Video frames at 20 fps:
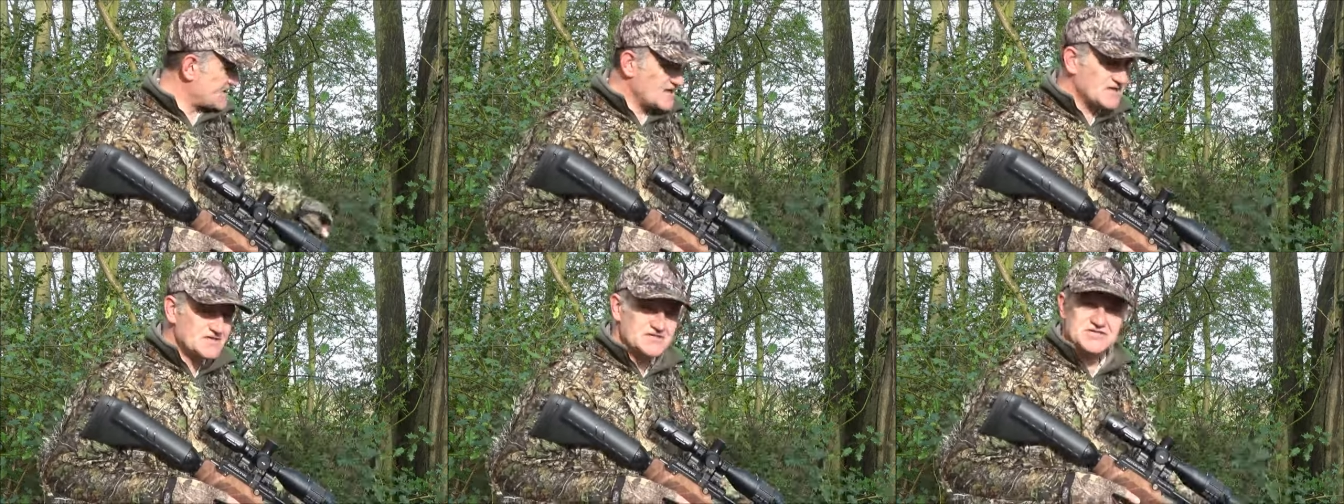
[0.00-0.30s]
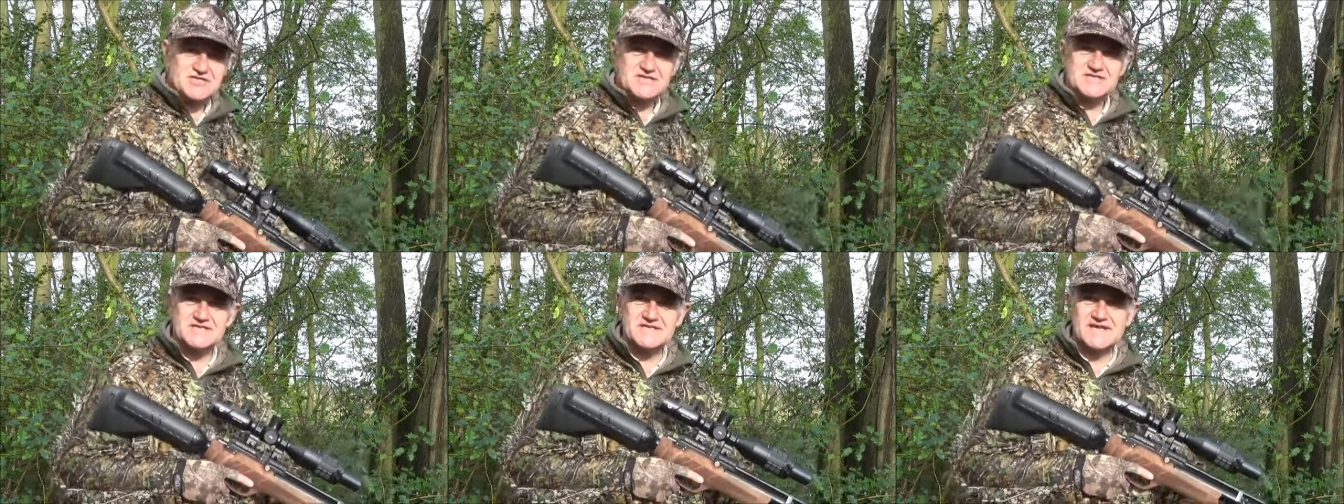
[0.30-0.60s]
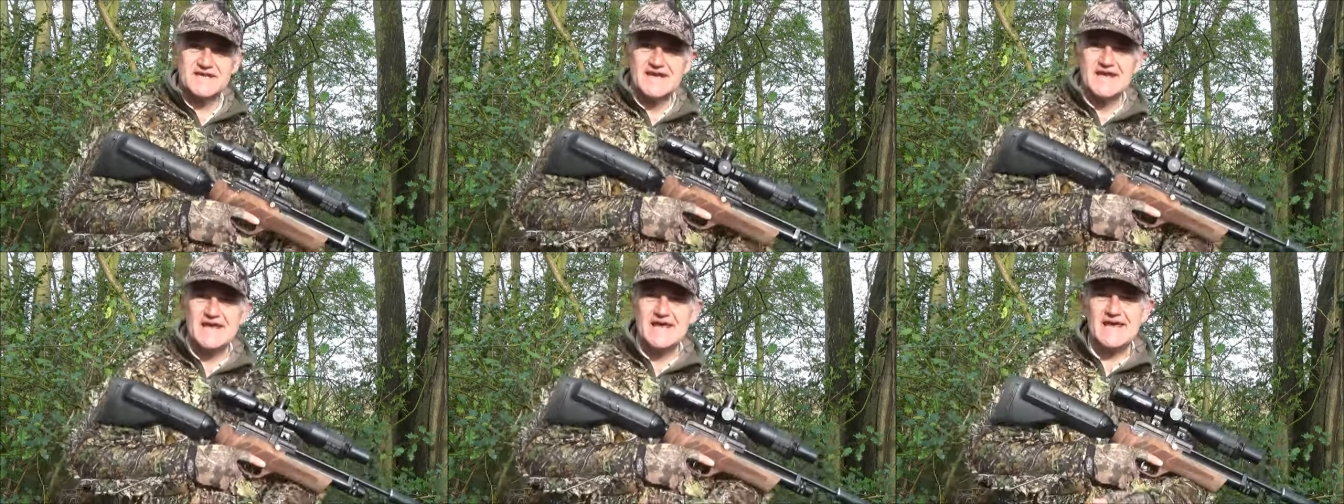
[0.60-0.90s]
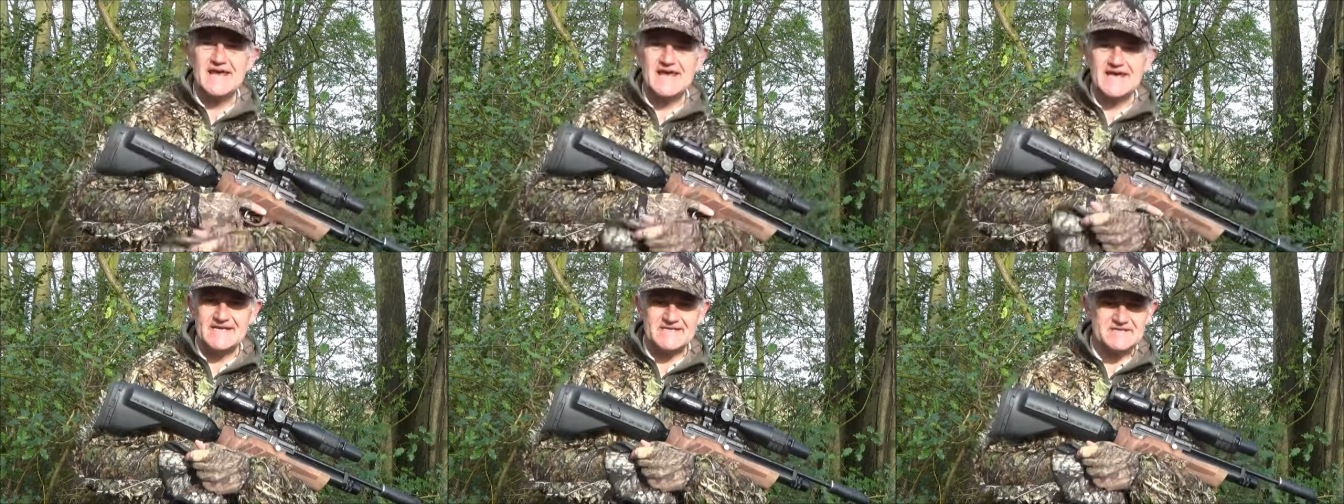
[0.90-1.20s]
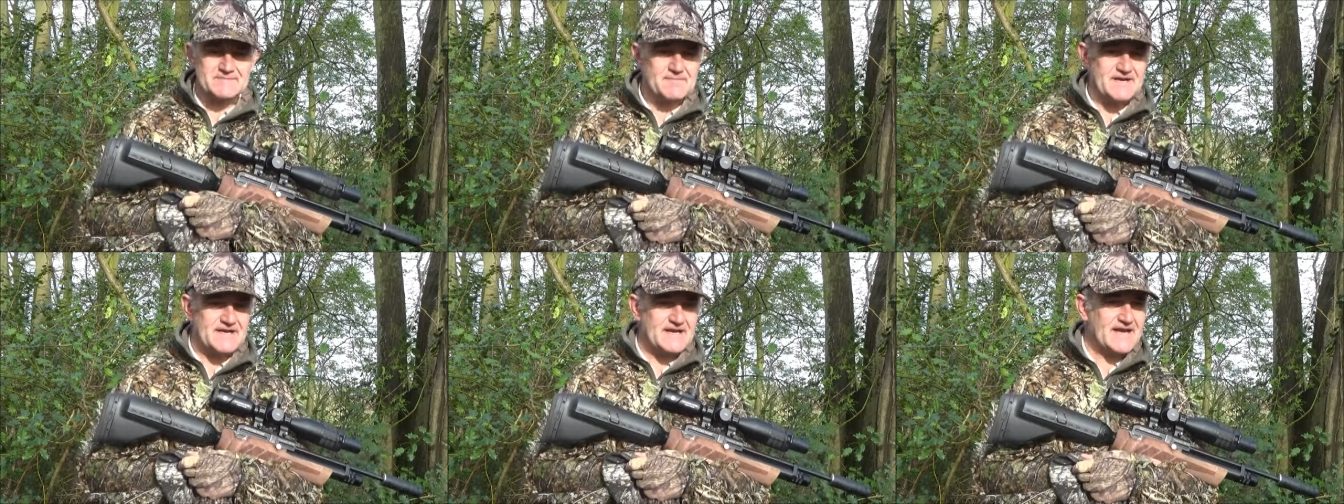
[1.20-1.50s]
branches, it
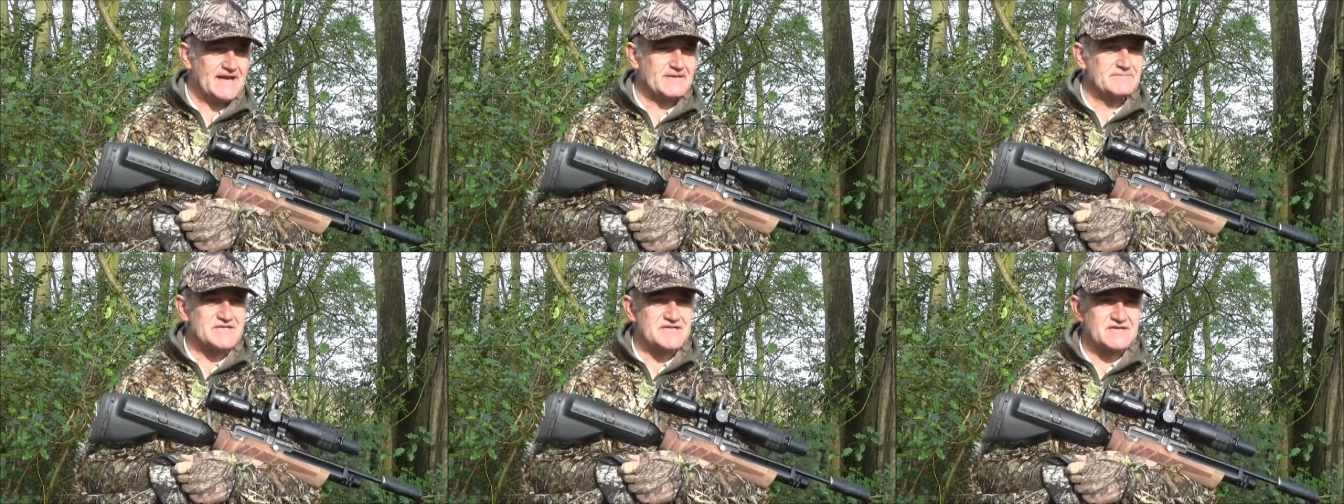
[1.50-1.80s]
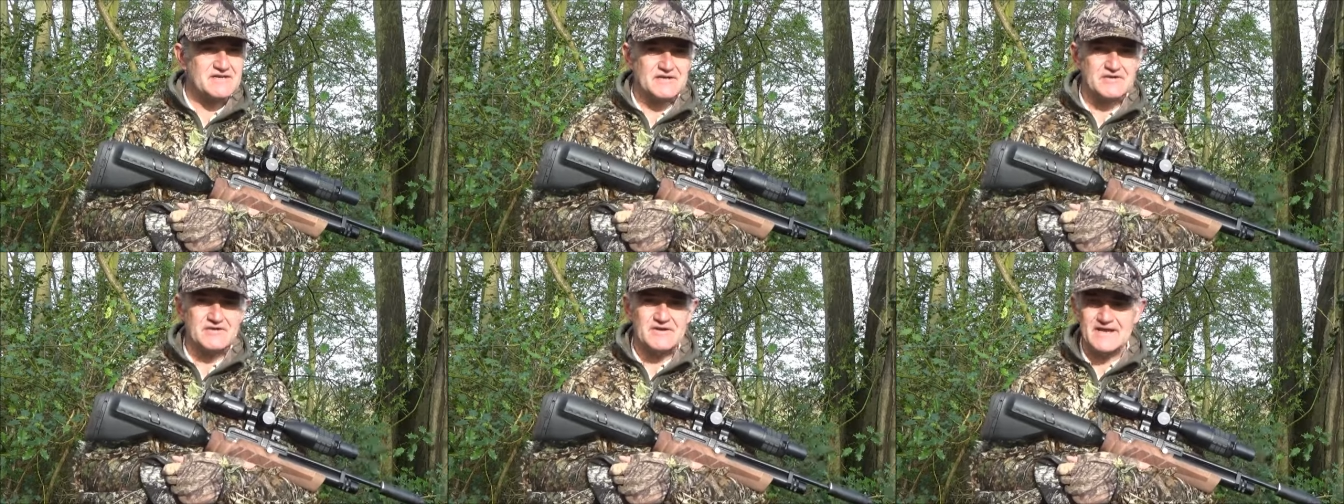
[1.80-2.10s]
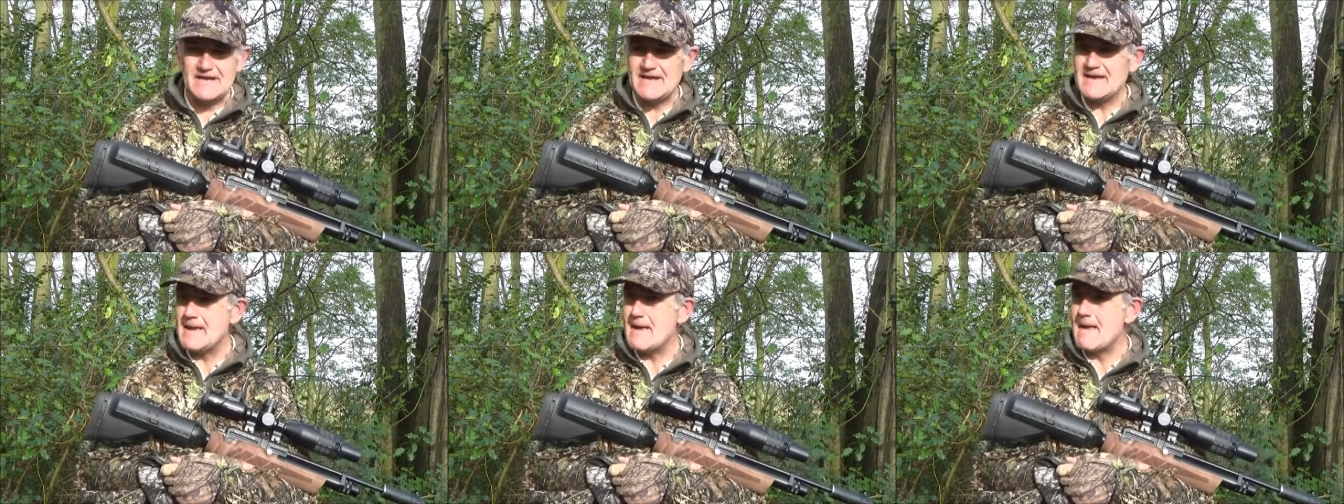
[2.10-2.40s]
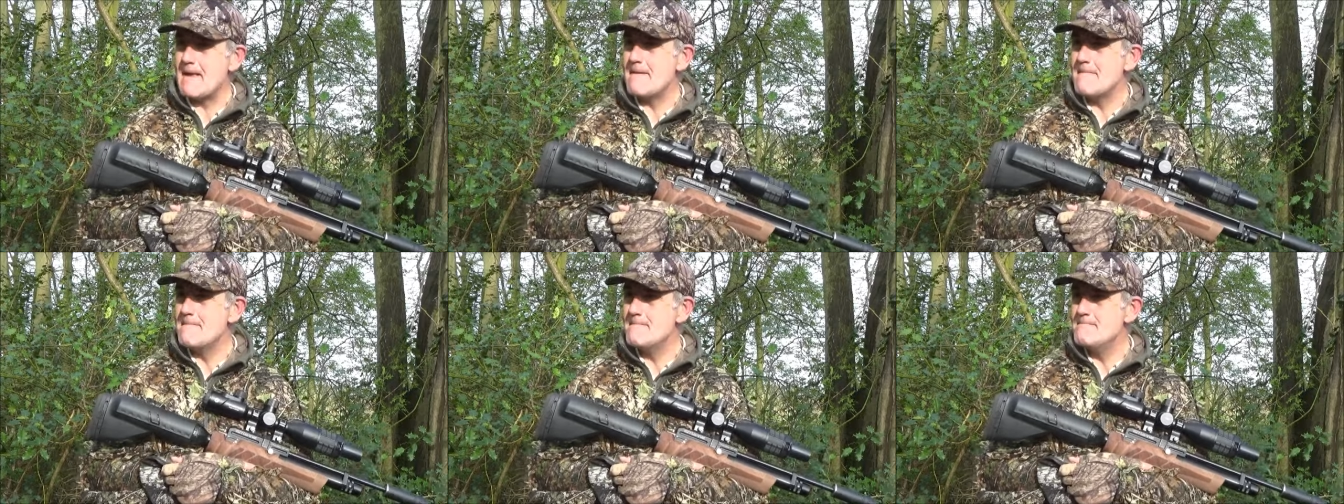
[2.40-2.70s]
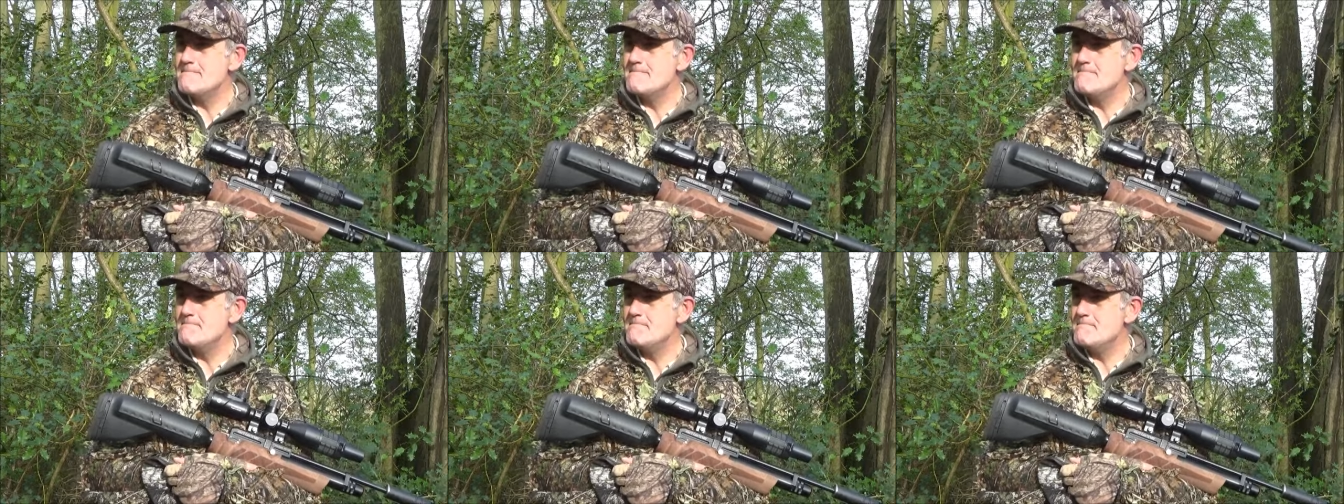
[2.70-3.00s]
has been absolutely
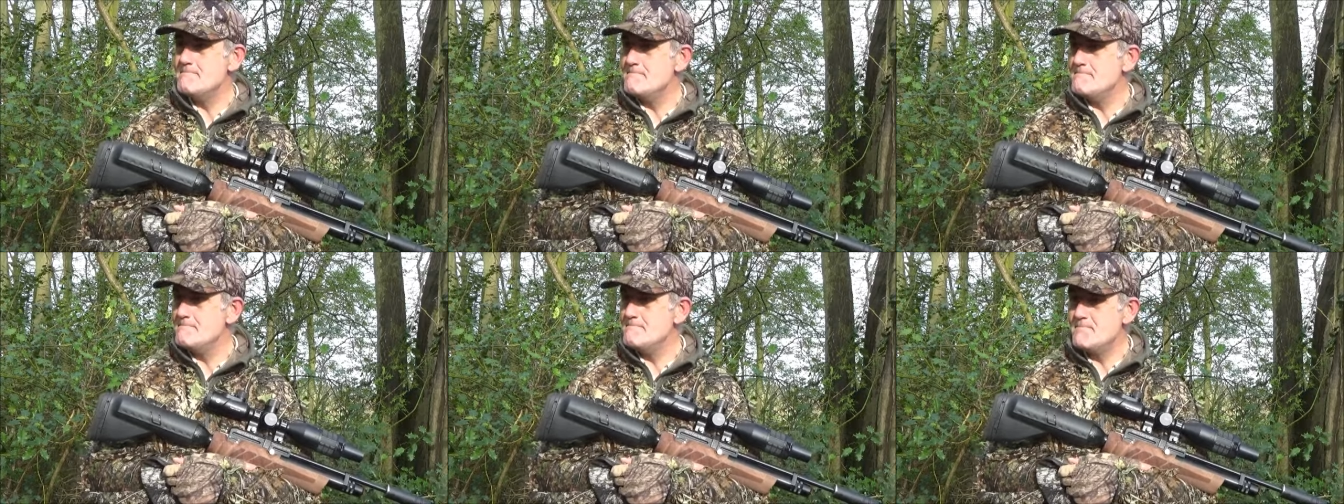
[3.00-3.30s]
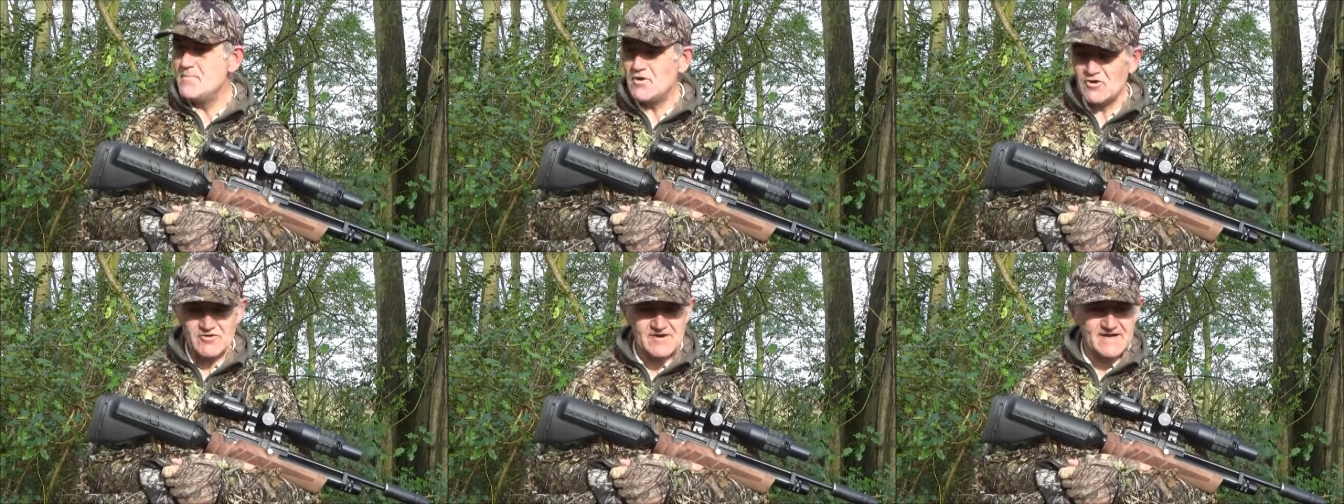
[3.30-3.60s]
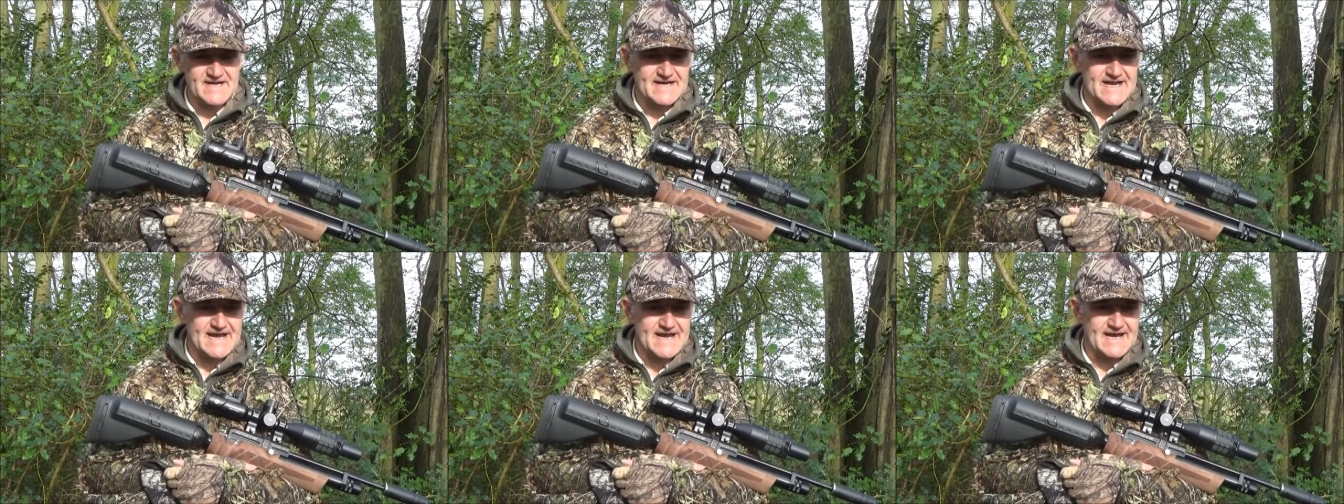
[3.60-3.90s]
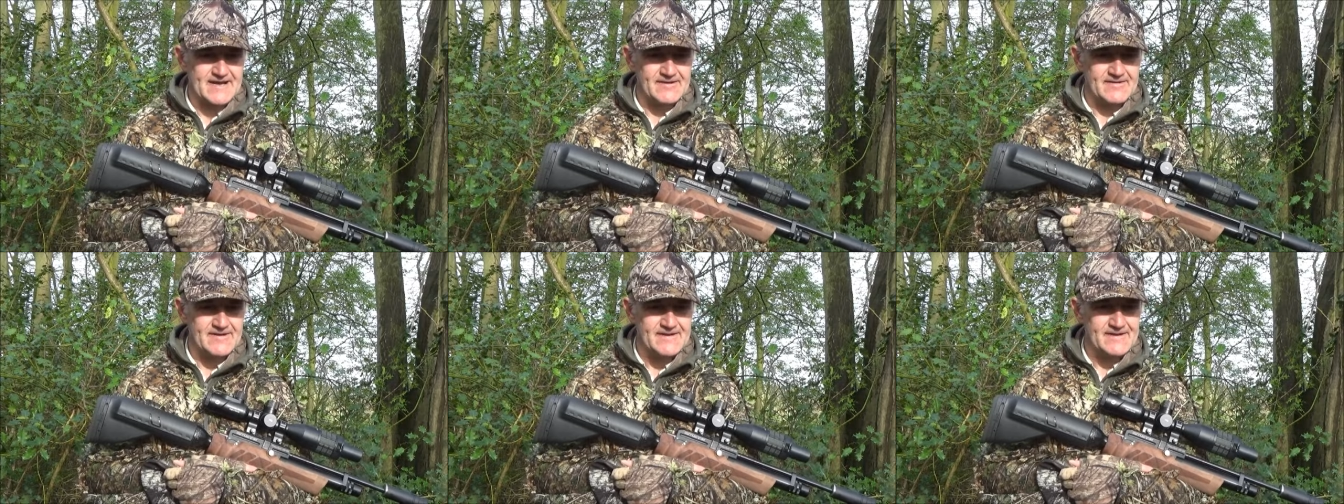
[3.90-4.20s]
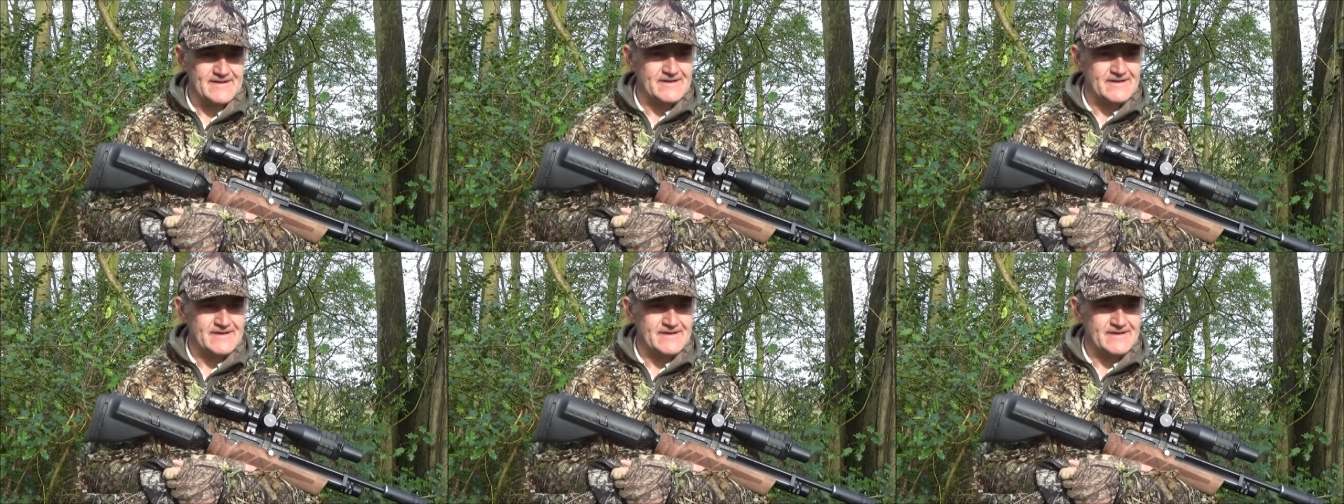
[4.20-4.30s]
pouring down.